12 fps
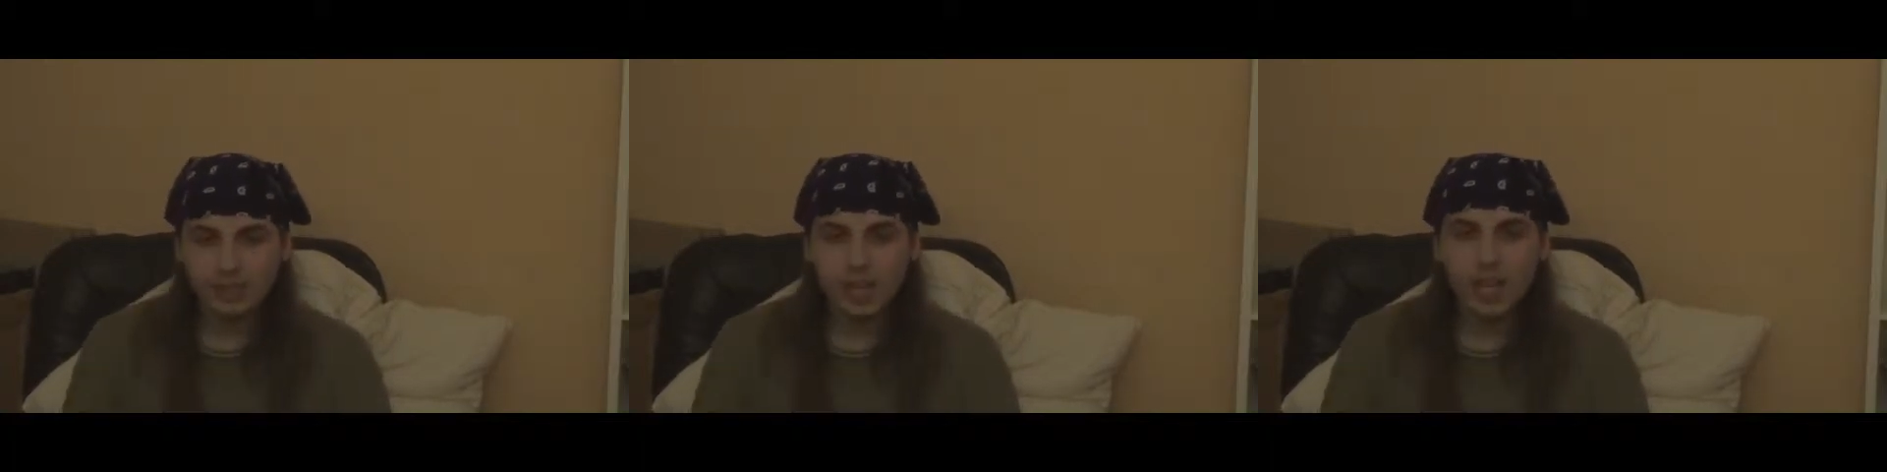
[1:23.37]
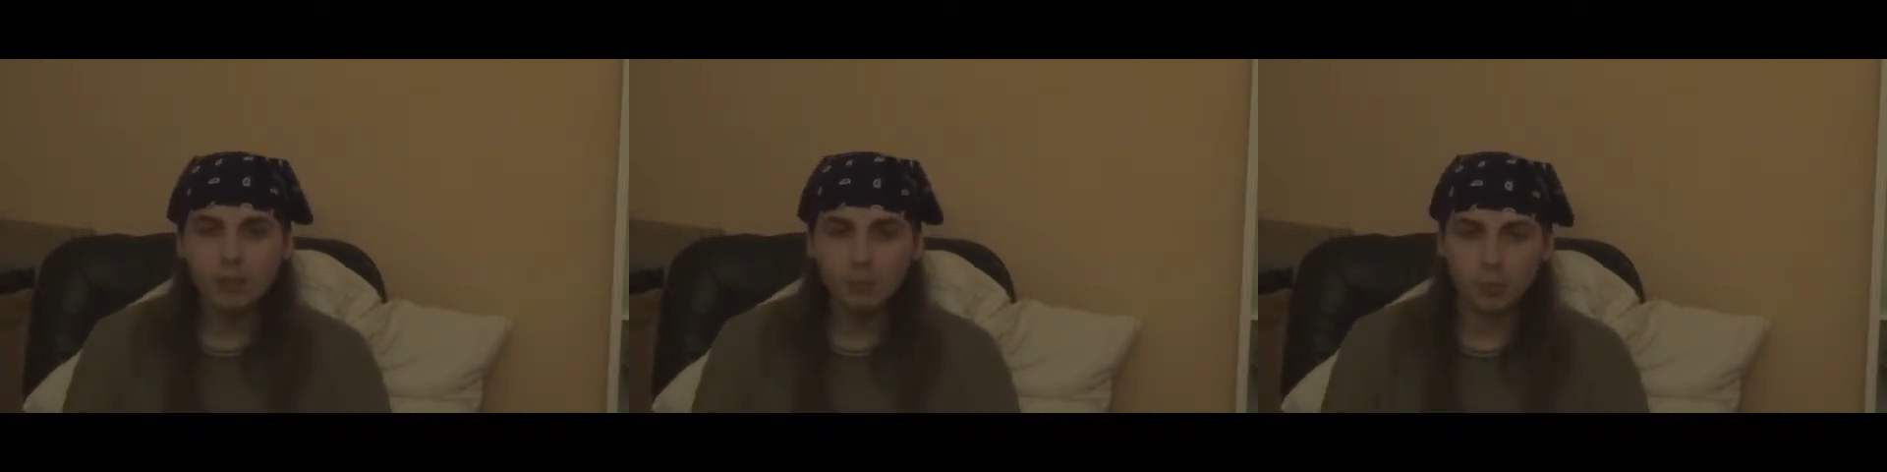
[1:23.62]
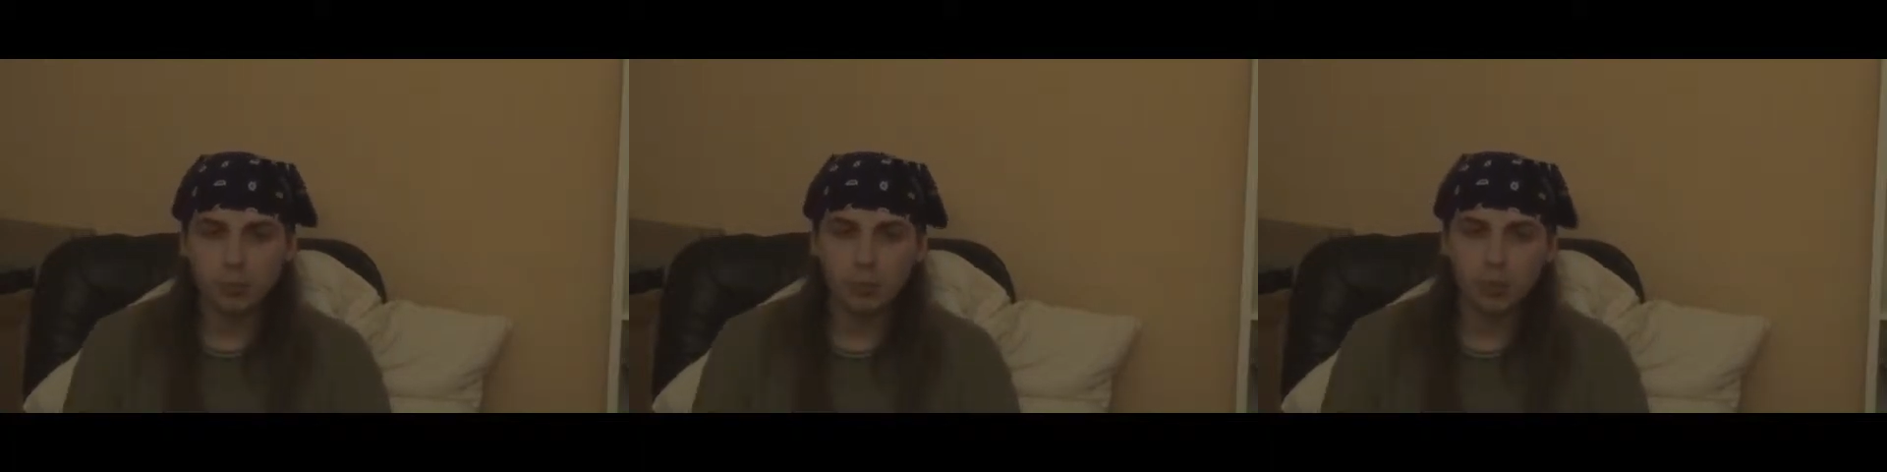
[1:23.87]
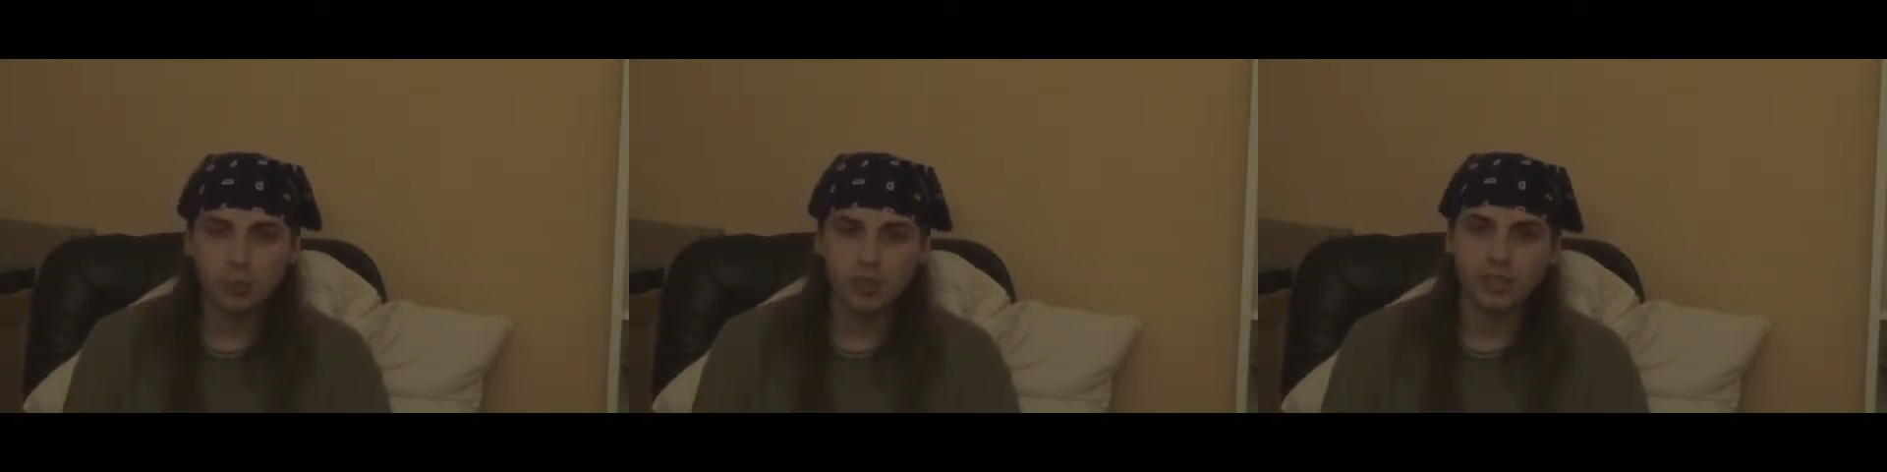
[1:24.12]
their
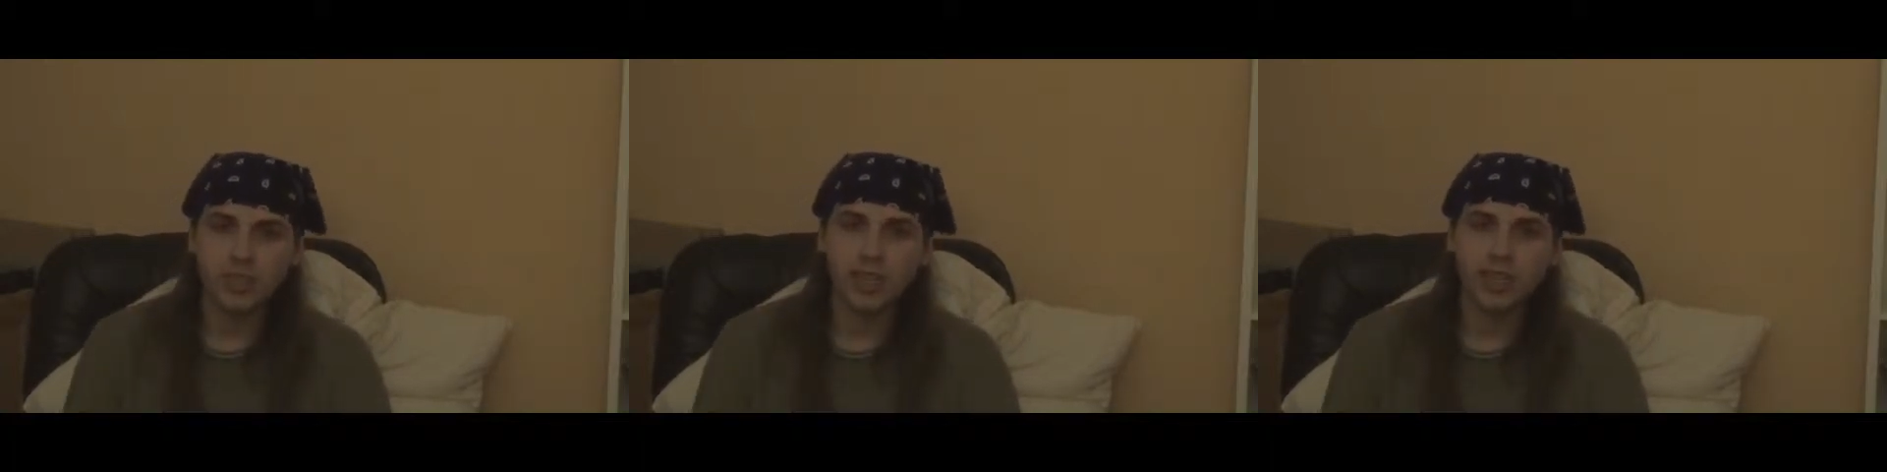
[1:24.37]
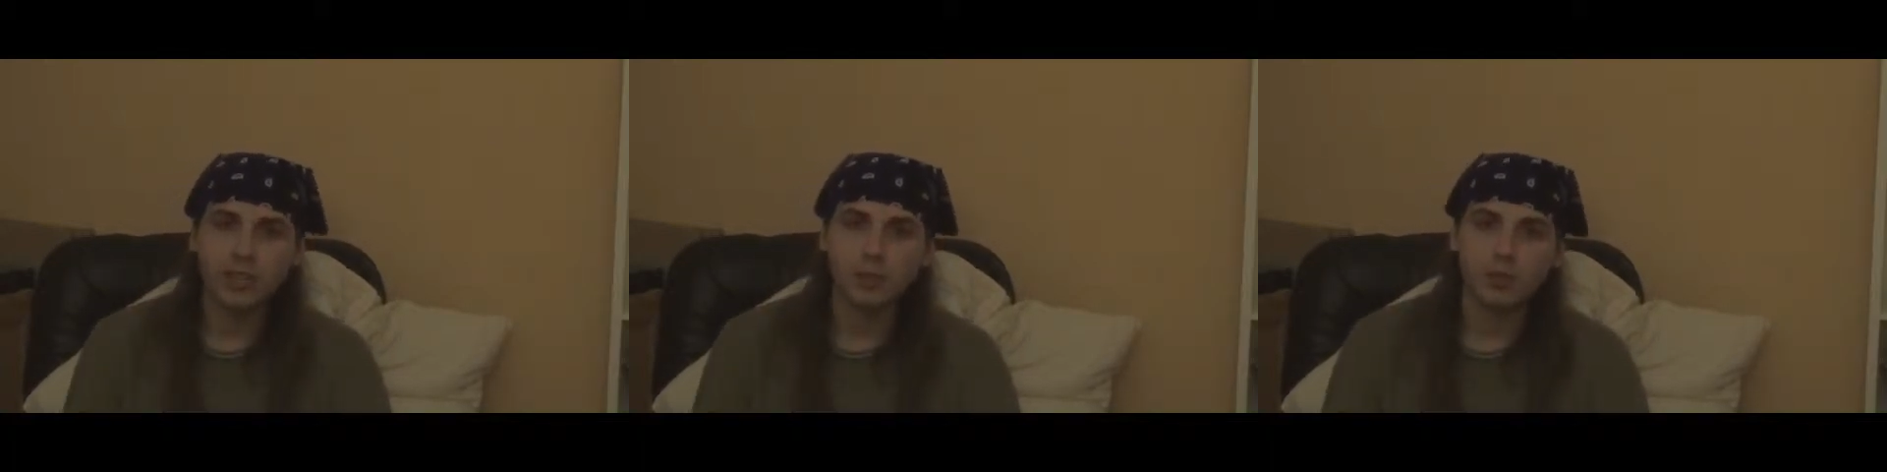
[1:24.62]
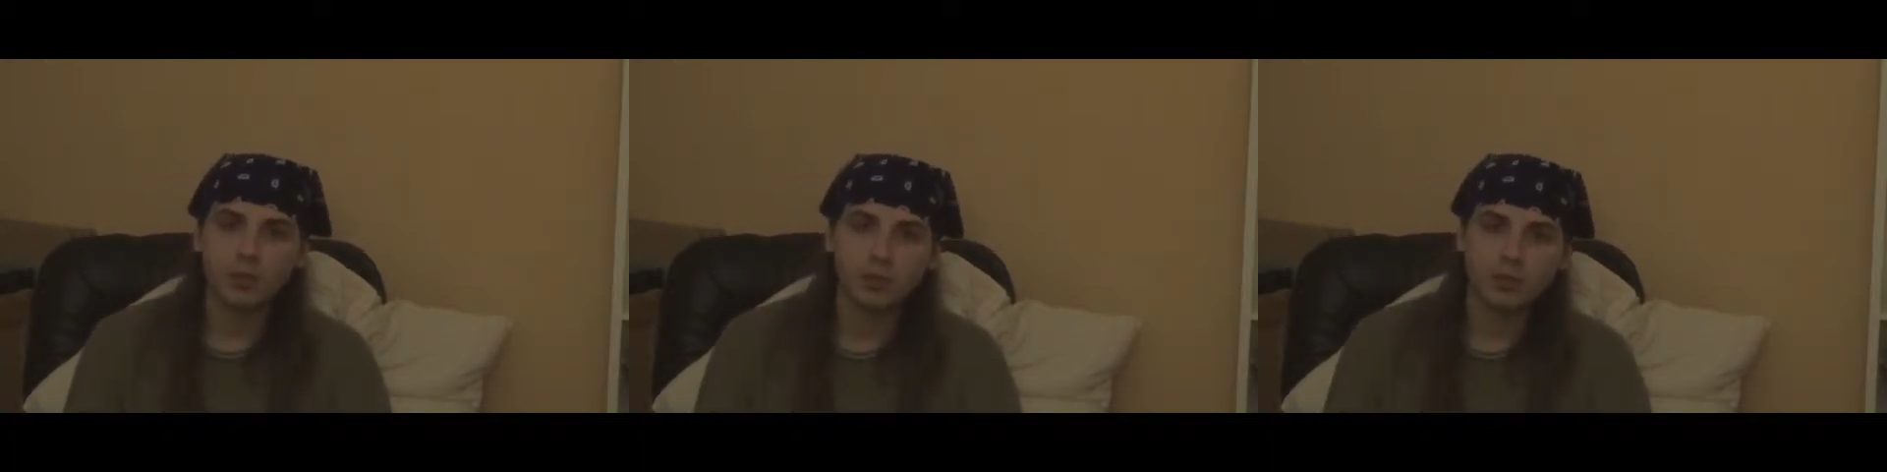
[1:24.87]
approach was a lot